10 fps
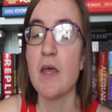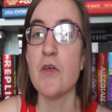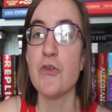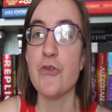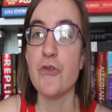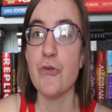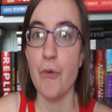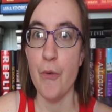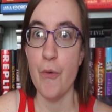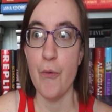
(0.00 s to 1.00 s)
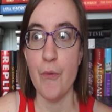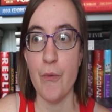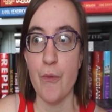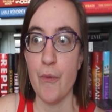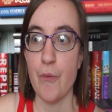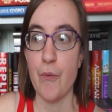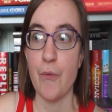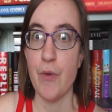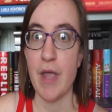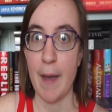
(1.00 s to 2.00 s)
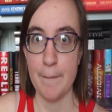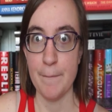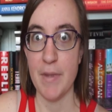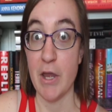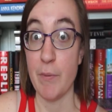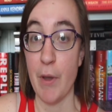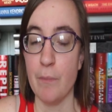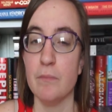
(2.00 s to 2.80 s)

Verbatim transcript: So, yeah, here we go.